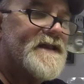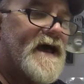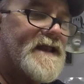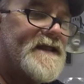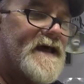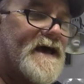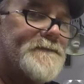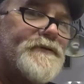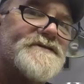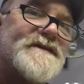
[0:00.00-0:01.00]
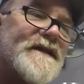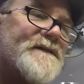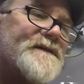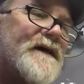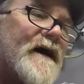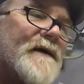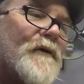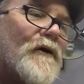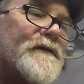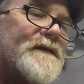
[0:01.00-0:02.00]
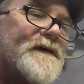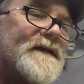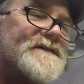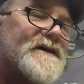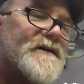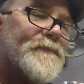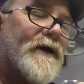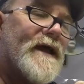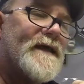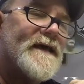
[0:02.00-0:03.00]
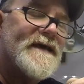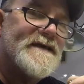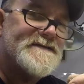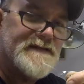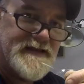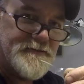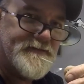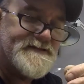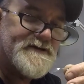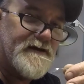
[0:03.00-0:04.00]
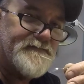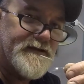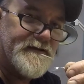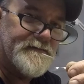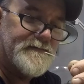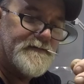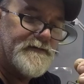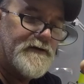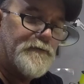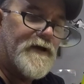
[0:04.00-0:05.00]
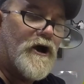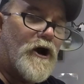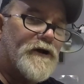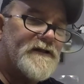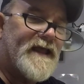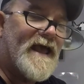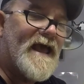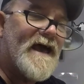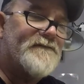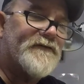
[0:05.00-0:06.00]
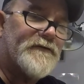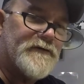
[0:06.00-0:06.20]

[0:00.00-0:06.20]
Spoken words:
99% of the time, only thing that's going to break is the leader that's off of here. We hardly ever